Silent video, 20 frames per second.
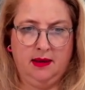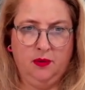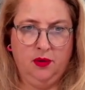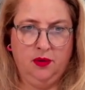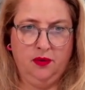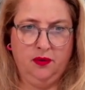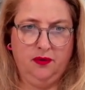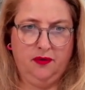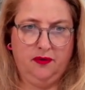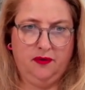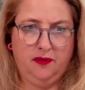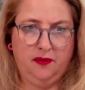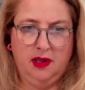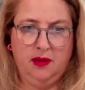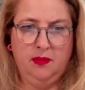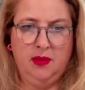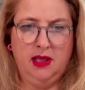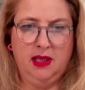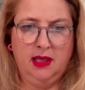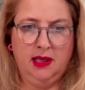move the
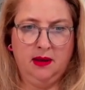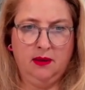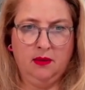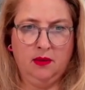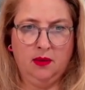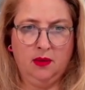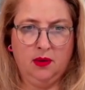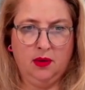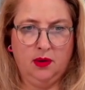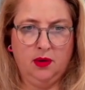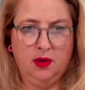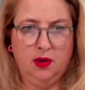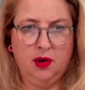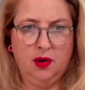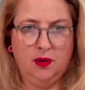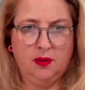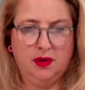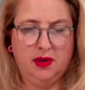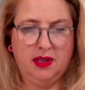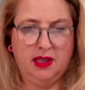meeting
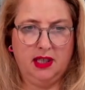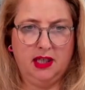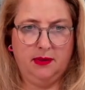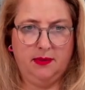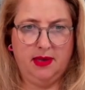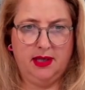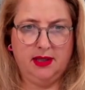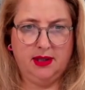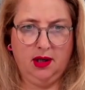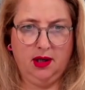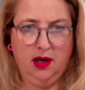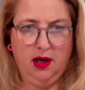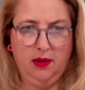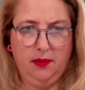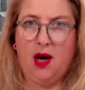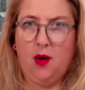notes database up.